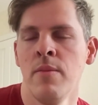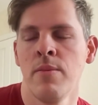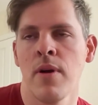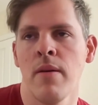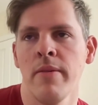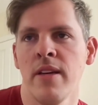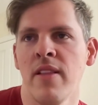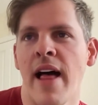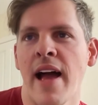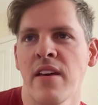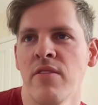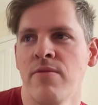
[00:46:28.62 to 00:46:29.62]
probably a
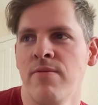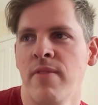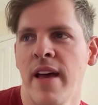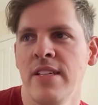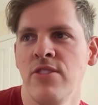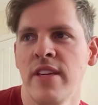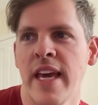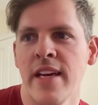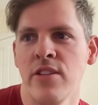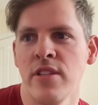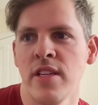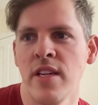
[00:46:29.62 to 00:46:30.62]
lack of
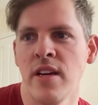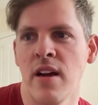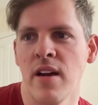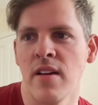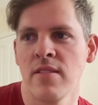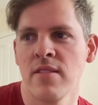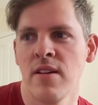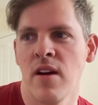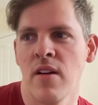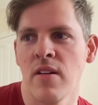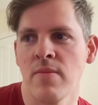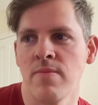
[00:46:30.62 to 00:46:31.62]
education in our
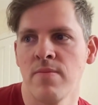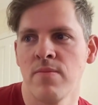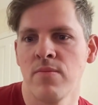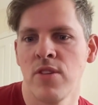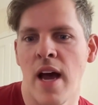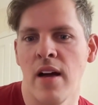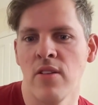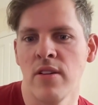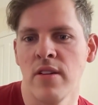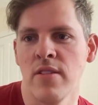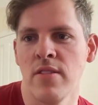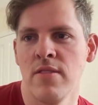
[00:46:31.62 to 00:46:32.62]

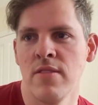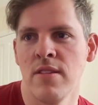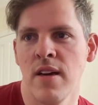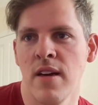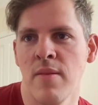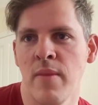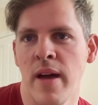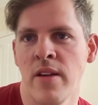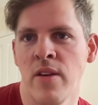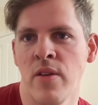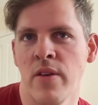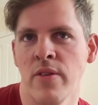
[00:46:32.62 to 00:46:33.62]
childhoods. I
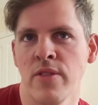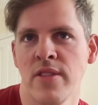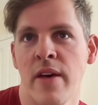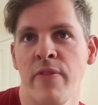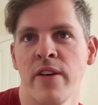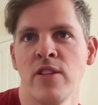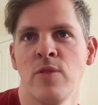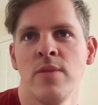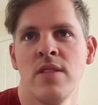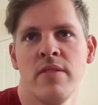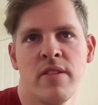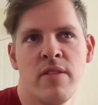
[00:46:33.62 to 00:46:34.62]
know there was definitely a
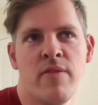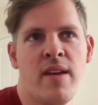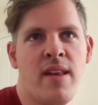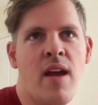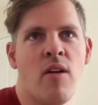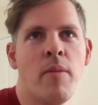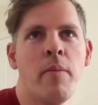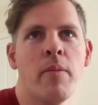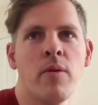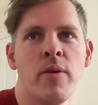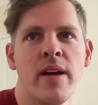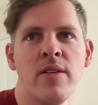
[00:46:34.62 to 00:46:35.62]
specific event I remember
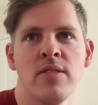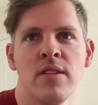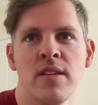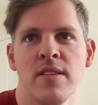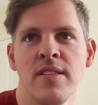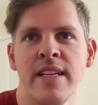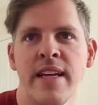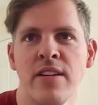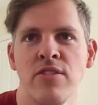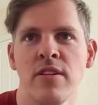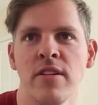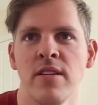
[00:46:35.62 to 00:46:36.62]
when I was a
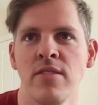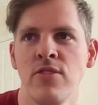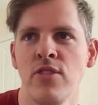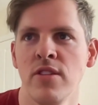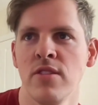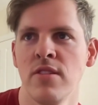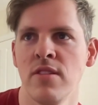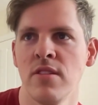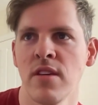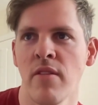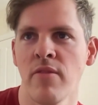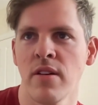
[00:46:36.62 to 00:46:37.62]
teenager and had just
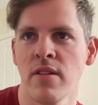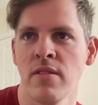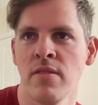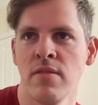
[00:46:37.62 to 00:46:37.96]
discovered